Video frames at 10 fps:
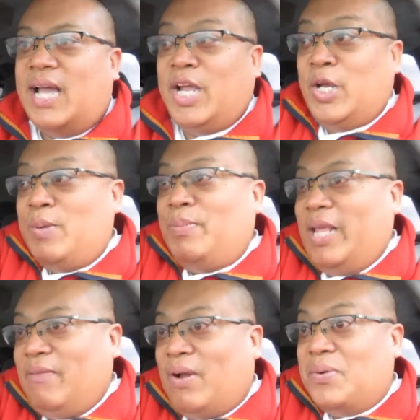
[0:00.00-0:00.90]
I couldn't
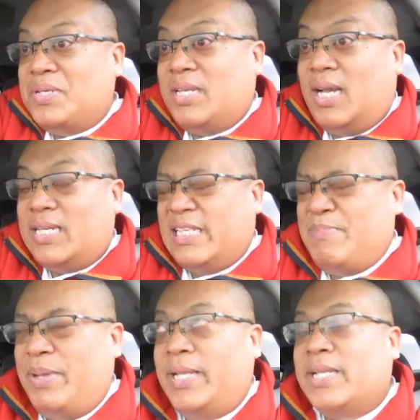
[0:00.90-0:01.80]
believe I was uh,
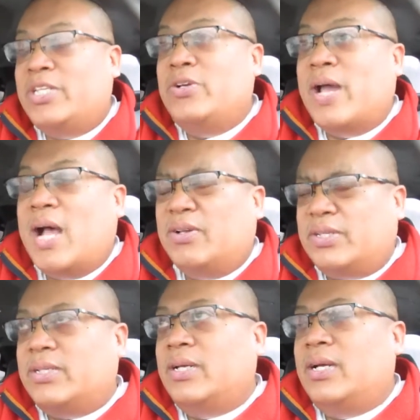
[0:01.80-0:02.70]
sleeping in this new
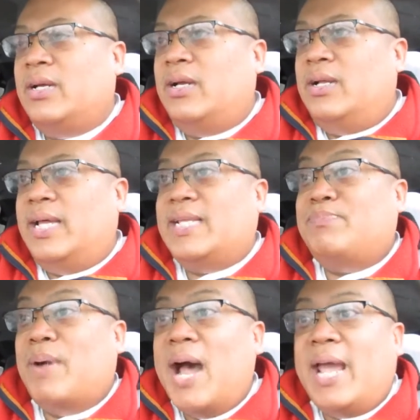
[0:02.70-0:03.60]
house that's
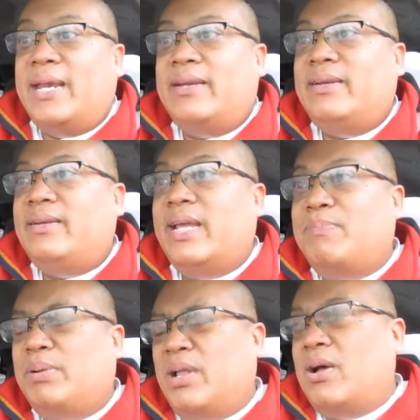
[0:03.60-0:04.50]
mine,
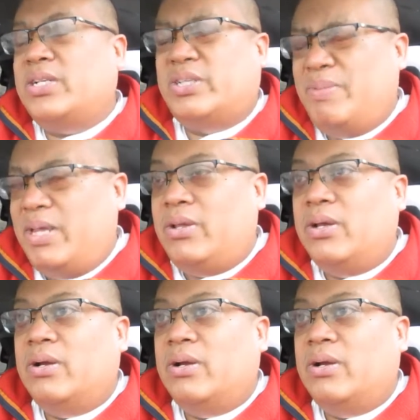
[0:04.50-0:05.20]
that belongs to me.